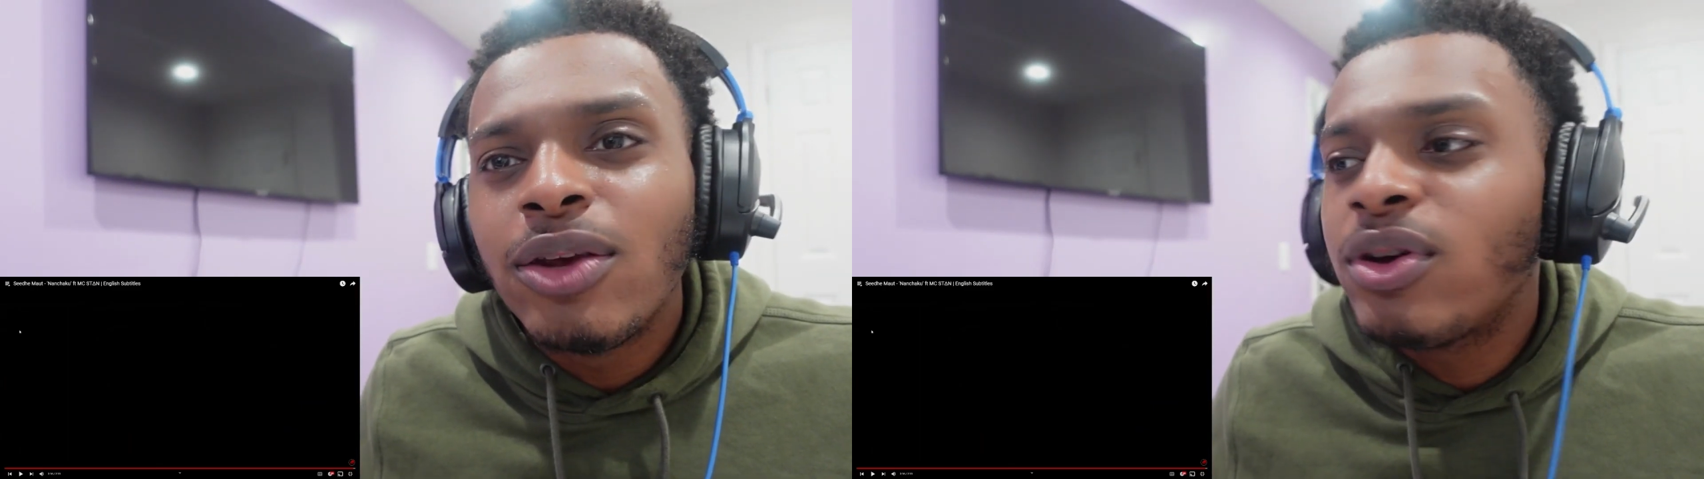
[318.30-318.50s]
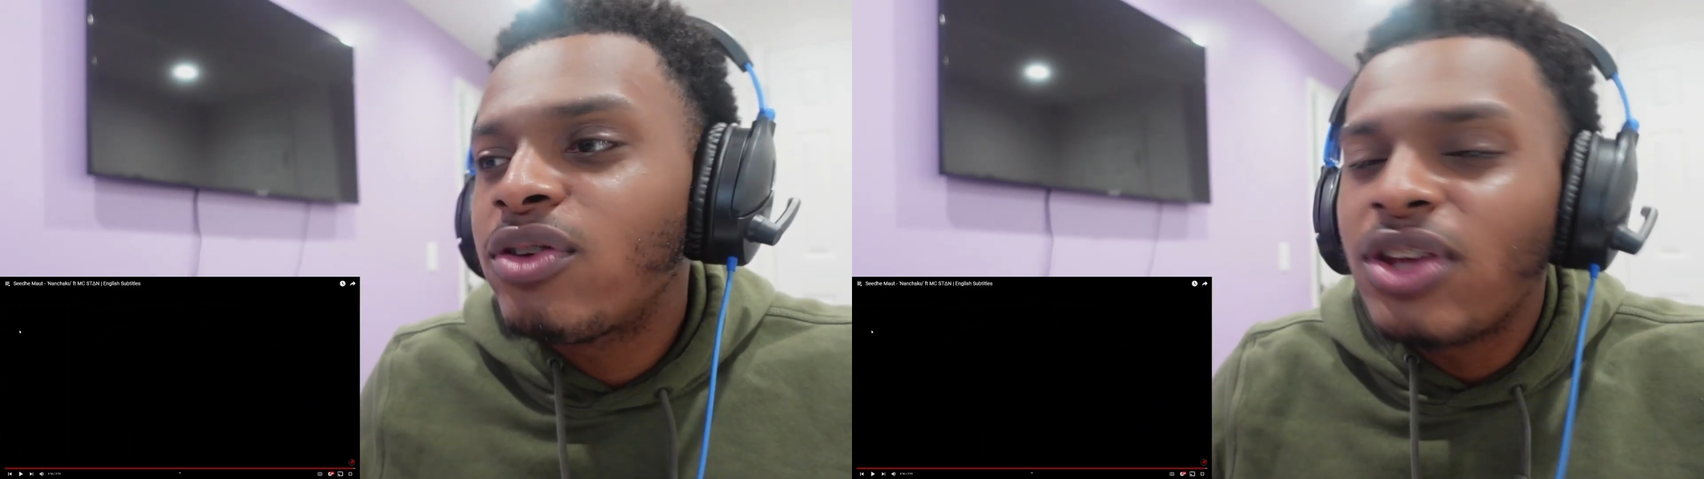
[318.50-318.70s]

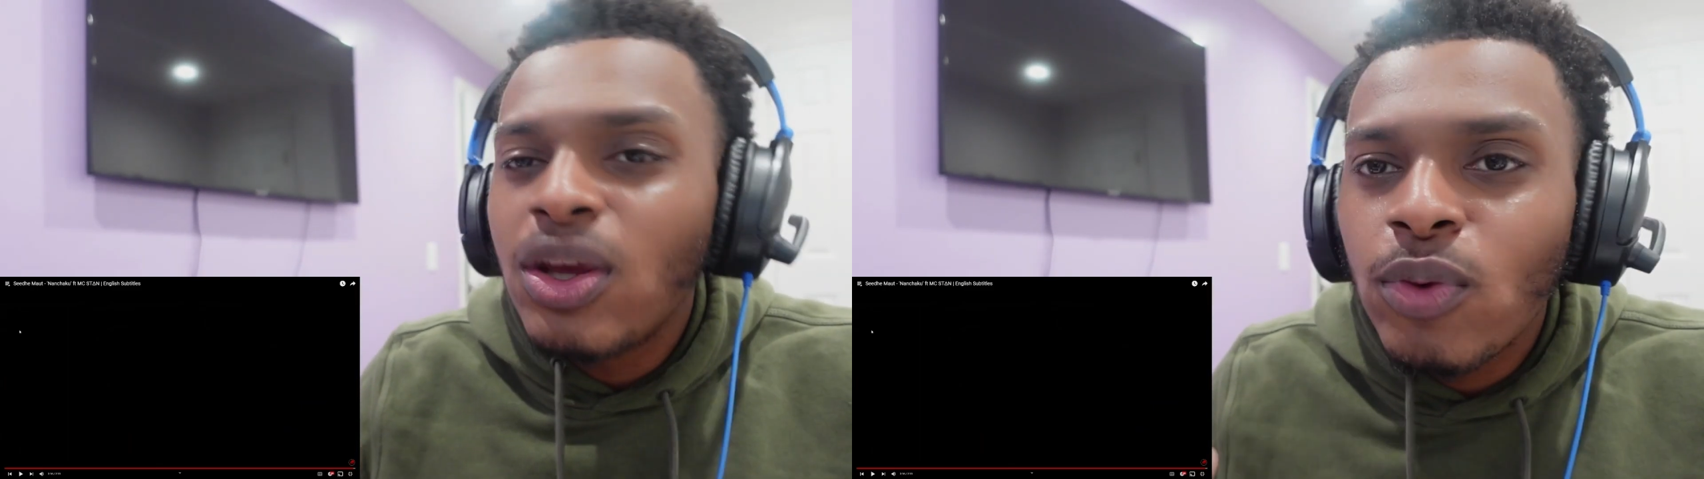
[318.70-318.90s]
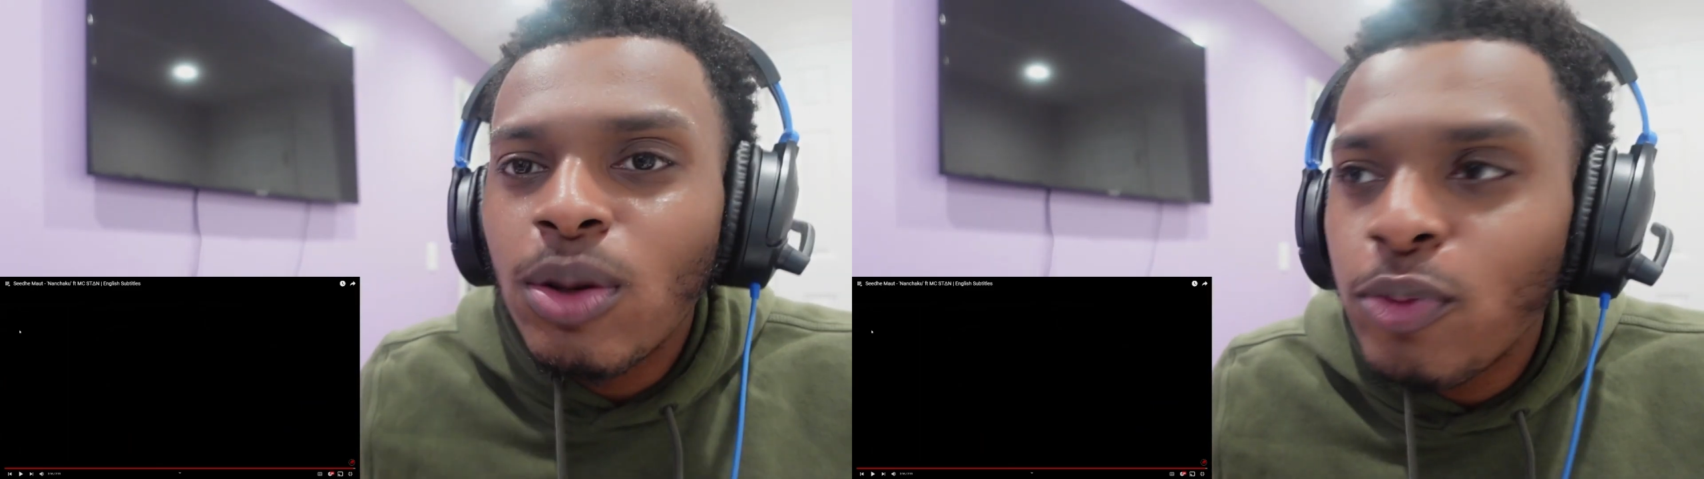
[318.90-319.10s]
You can
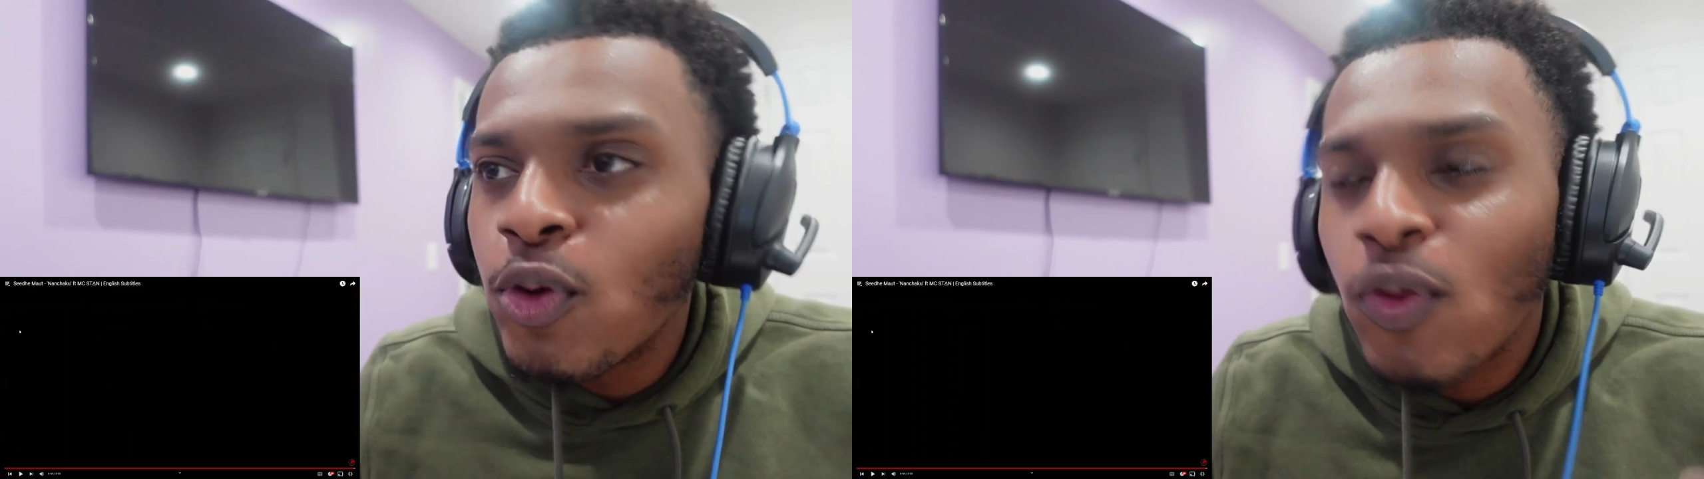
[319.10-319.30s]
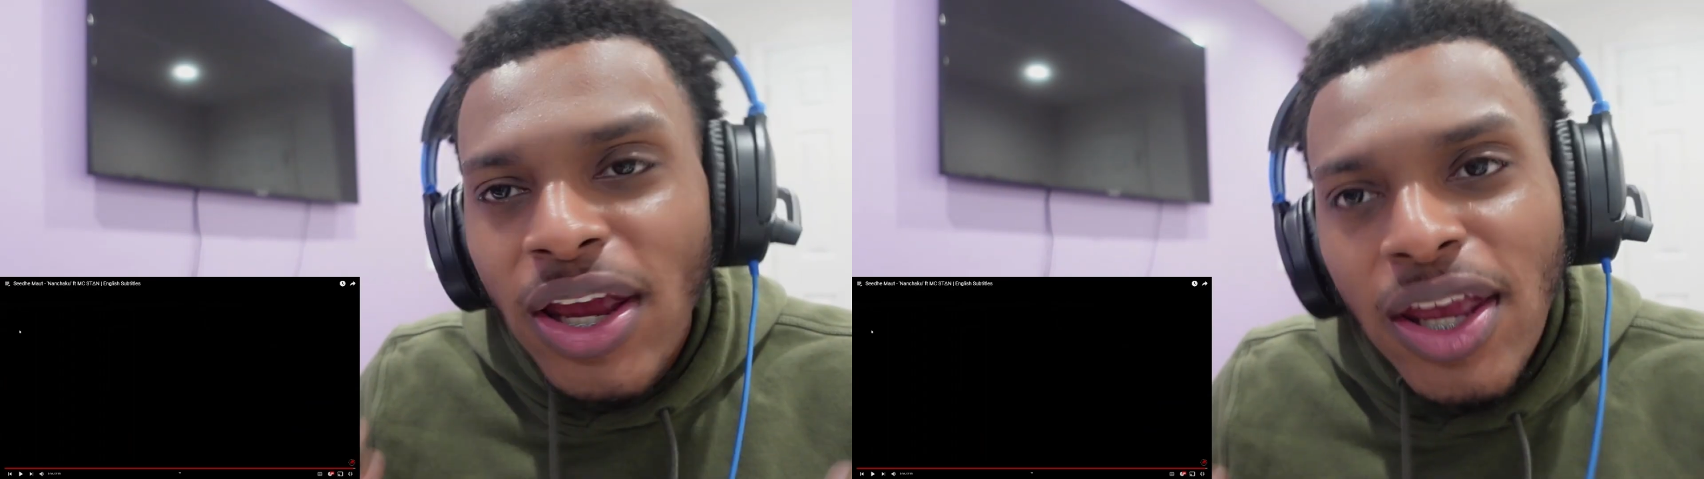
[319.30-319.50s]
see what I'm
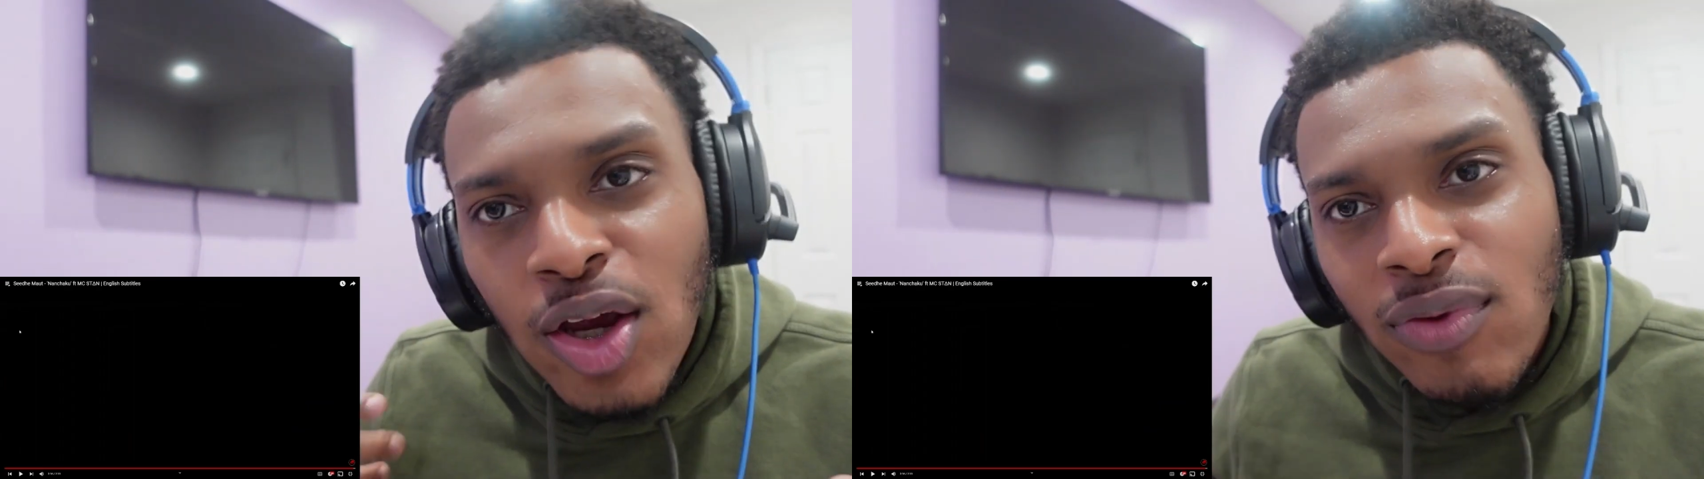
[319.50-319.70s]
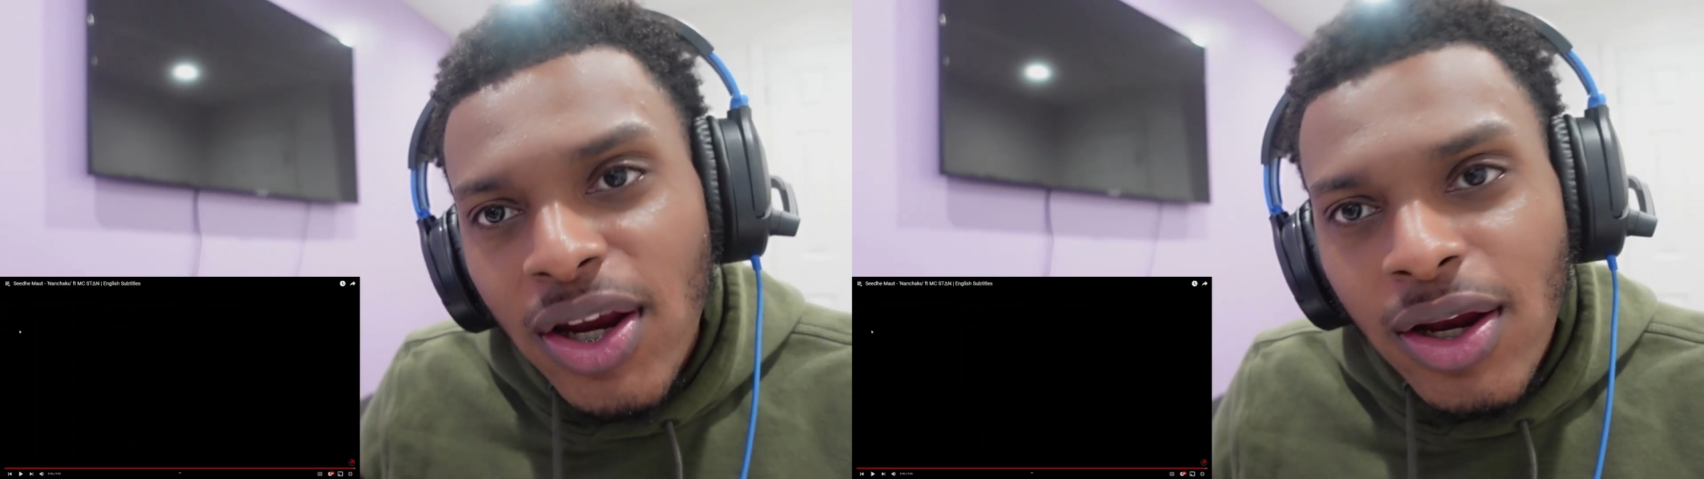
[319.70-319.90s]
doing right
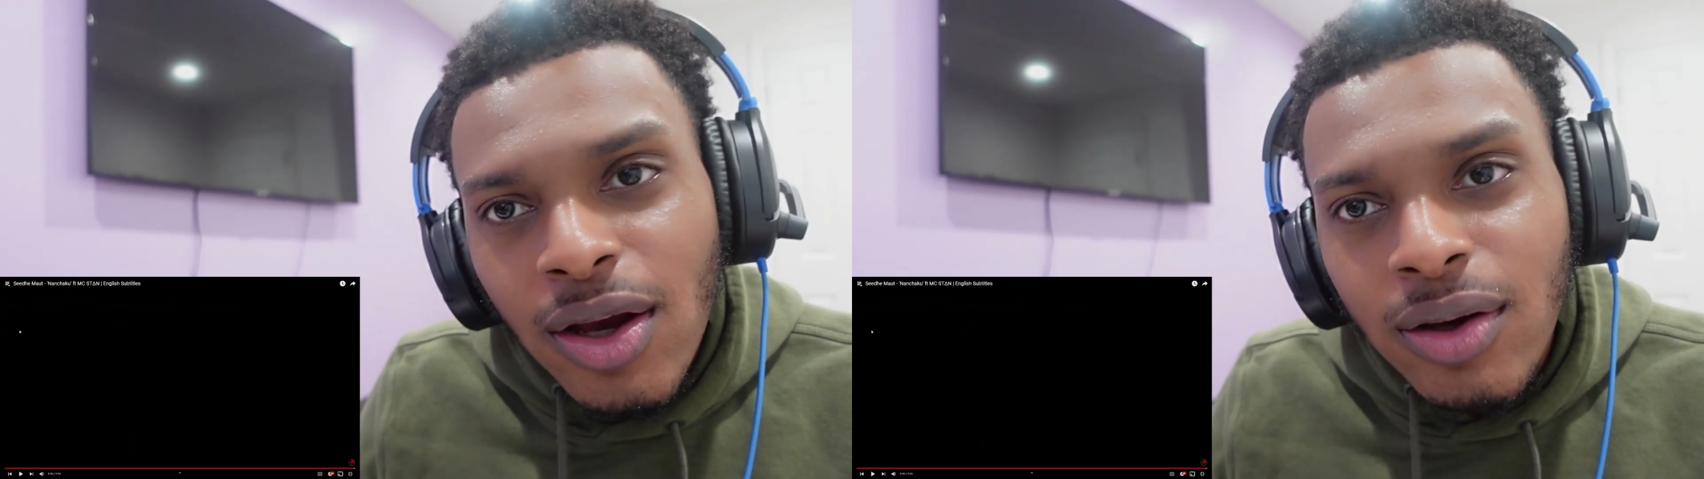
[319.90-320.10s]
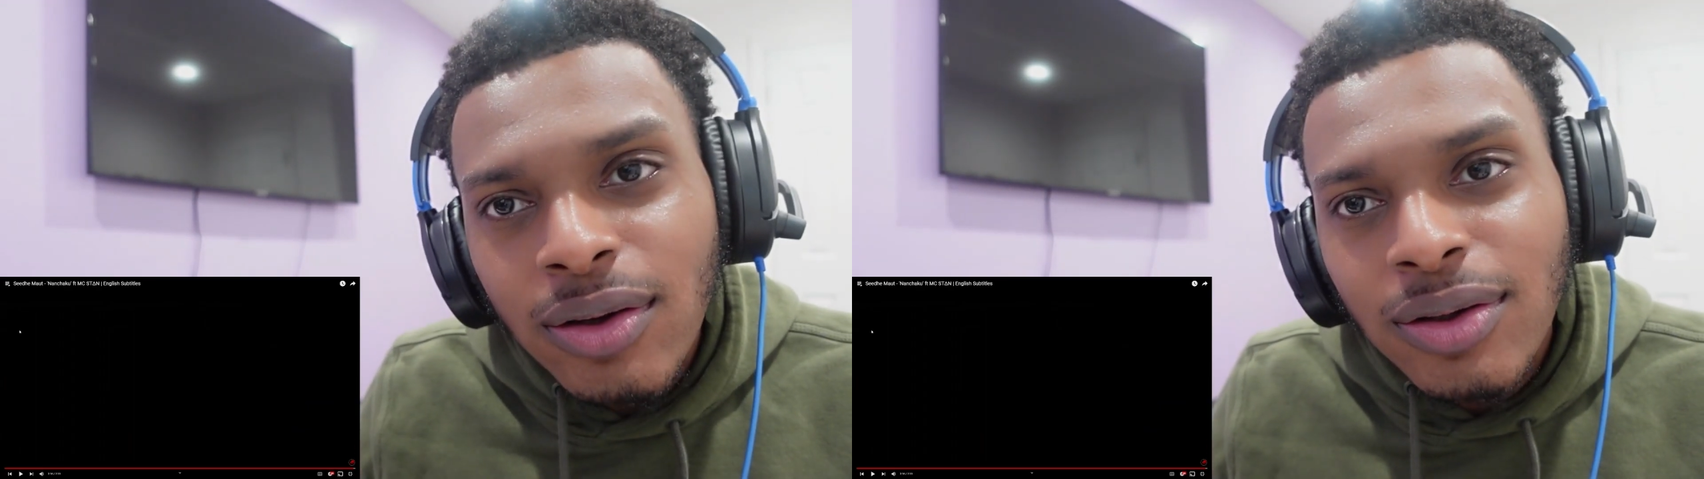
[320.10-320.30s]
here, right
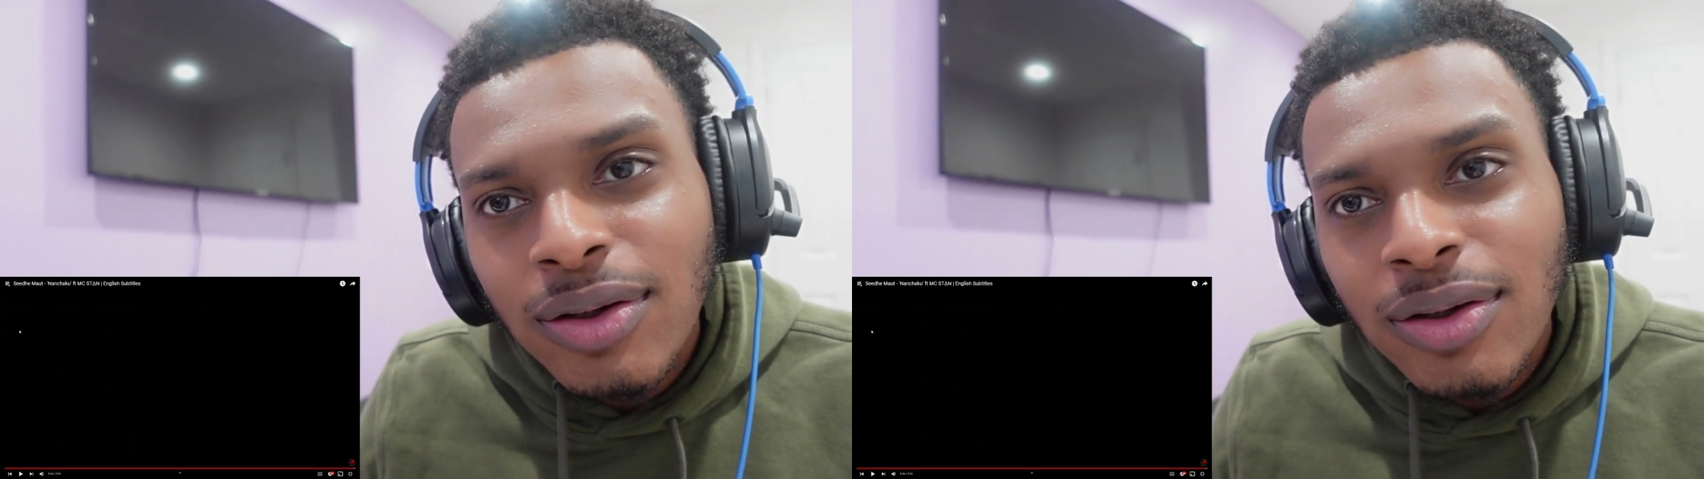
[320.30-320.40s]
now.